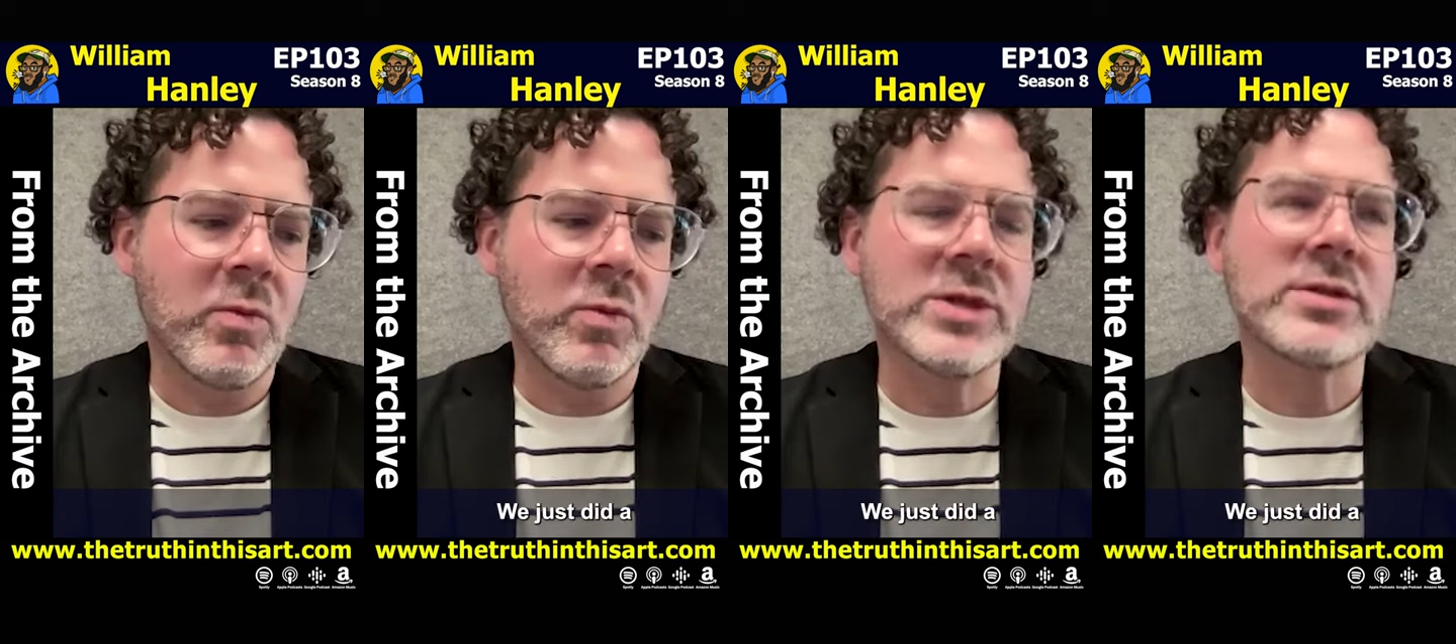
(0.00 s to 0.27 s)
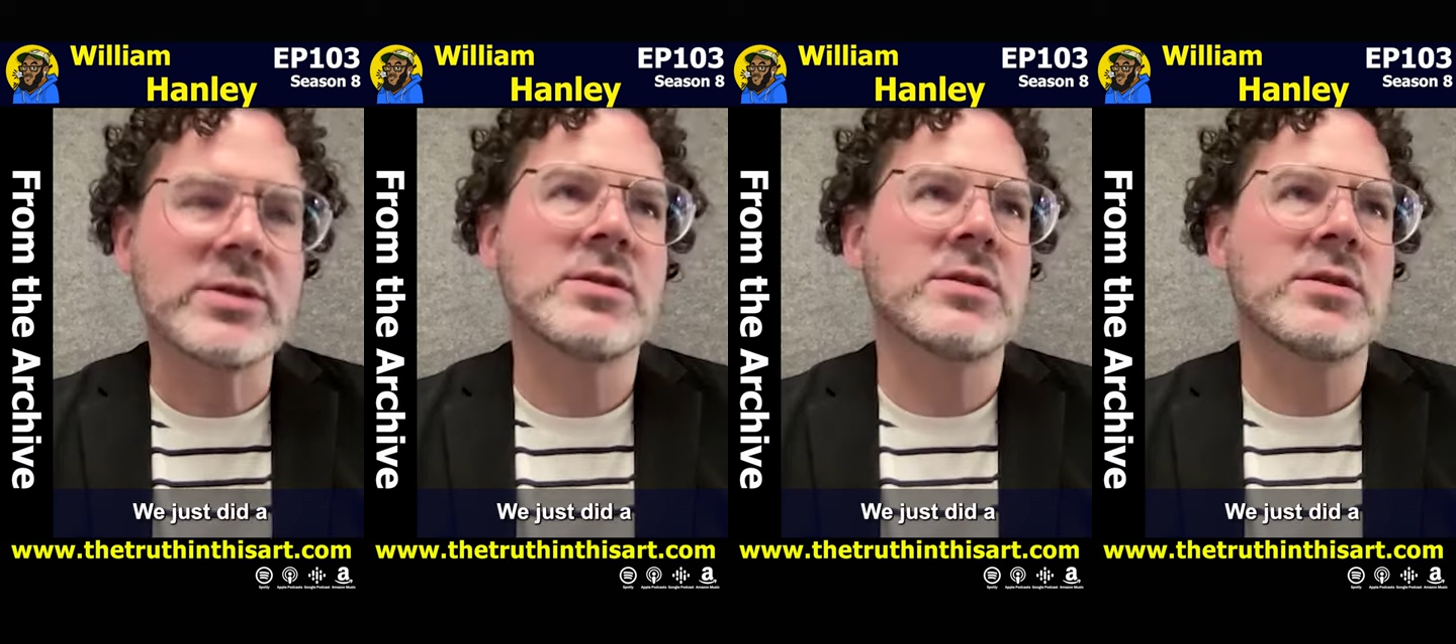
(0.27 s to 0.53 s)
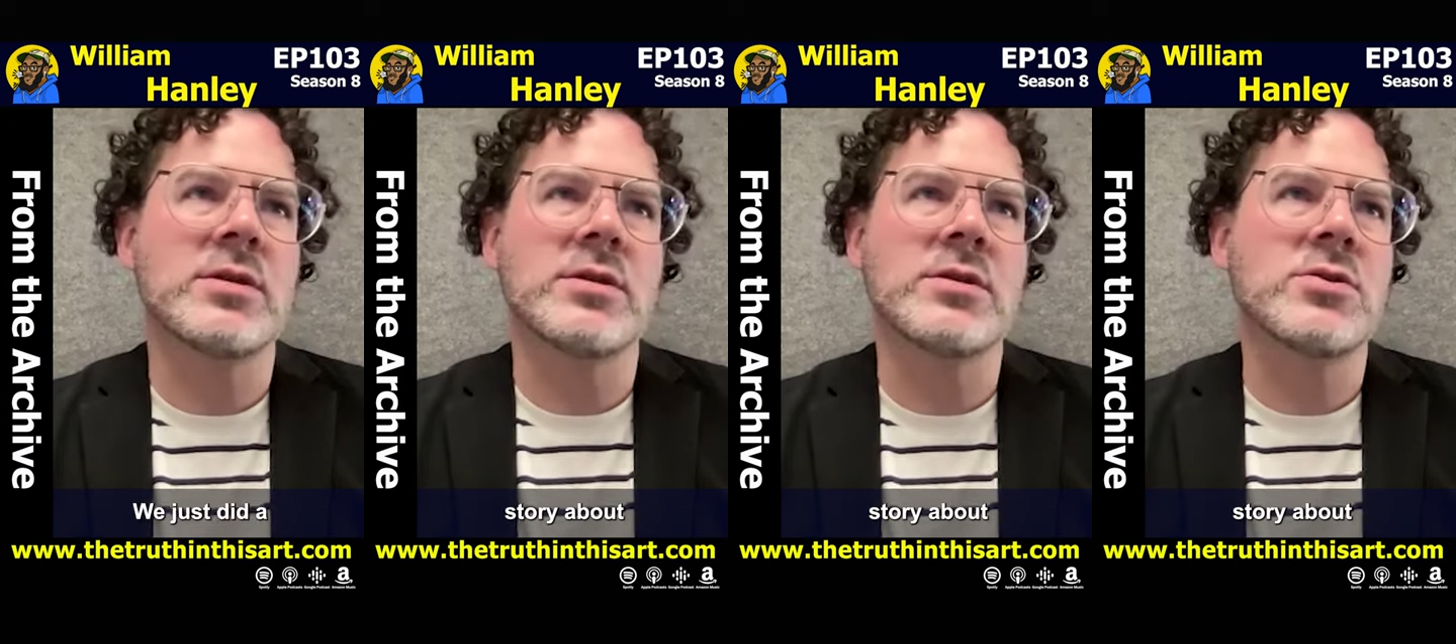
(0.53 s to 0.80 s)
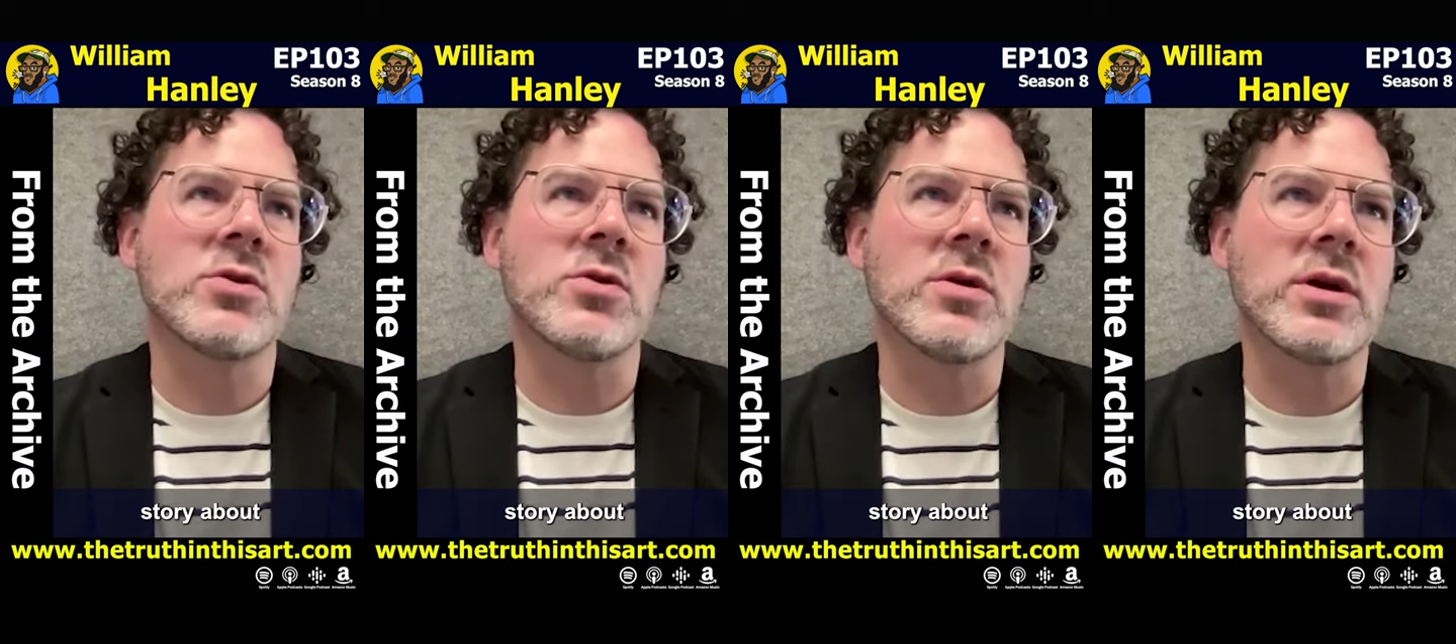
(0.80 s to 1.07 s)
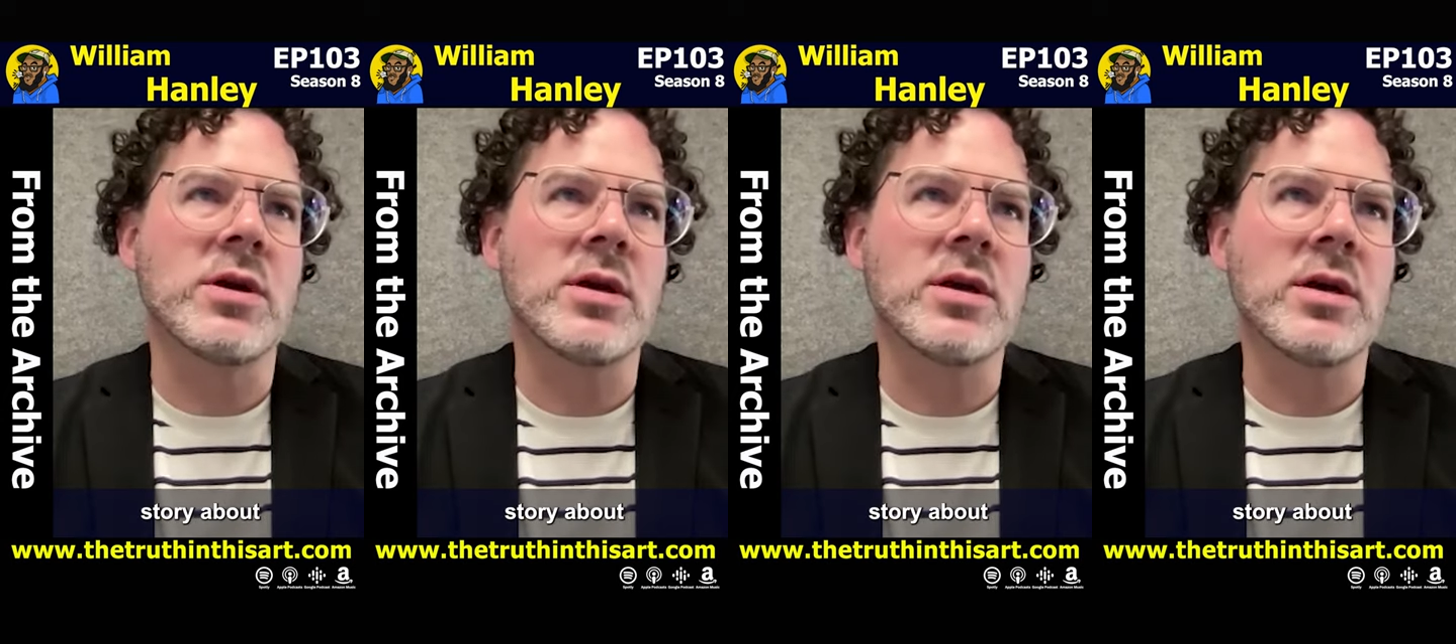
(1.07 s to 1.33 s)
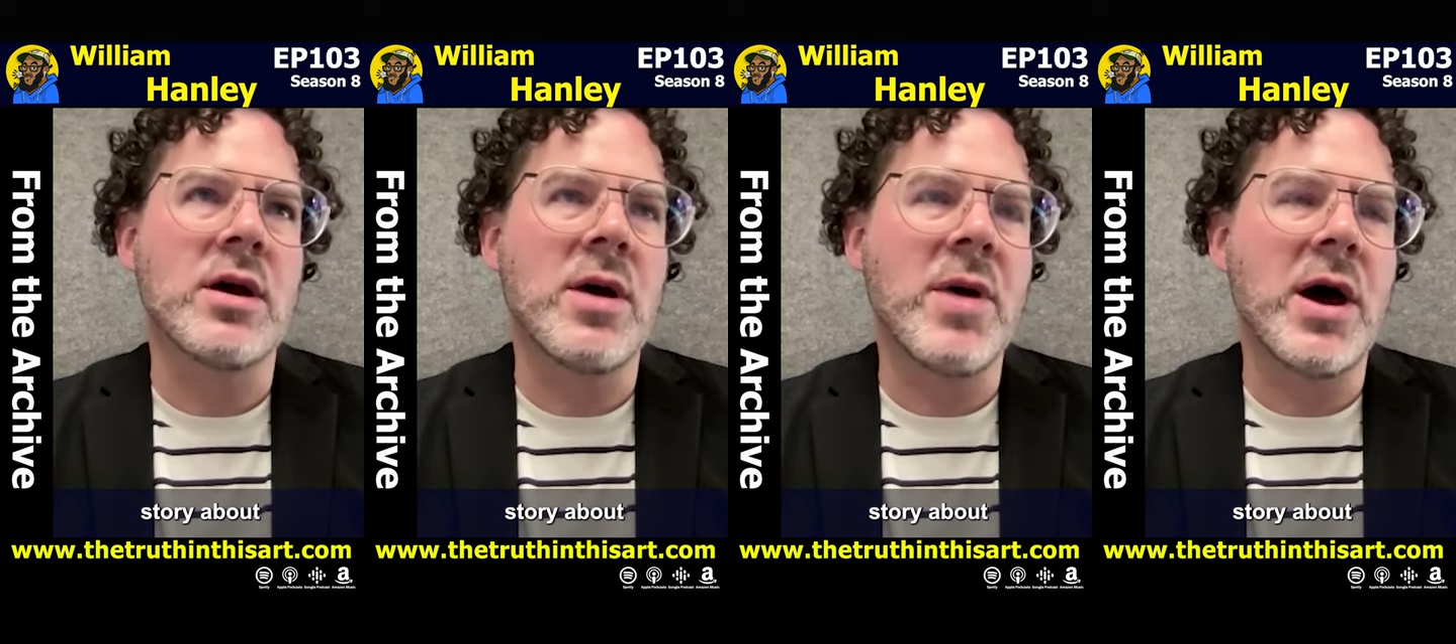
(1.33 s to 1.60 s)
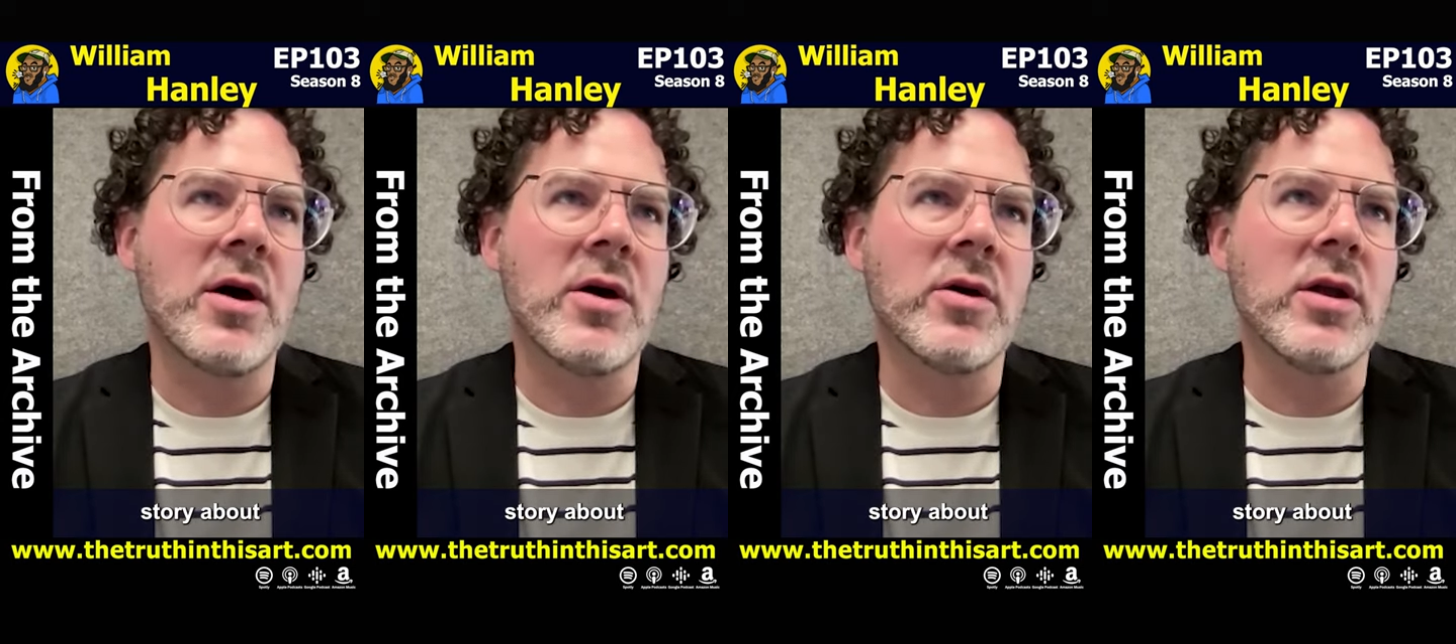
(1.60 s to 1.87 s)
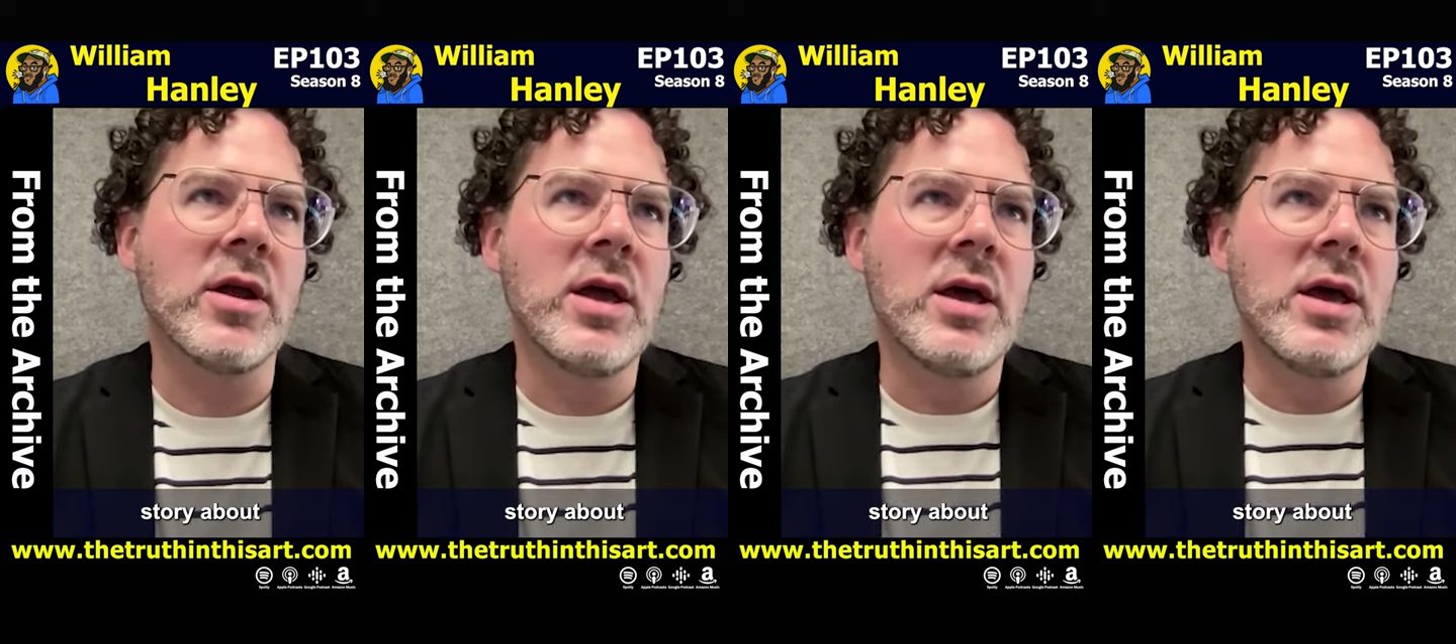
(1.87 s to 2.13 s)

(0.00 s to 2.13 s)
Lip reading: we just did a story about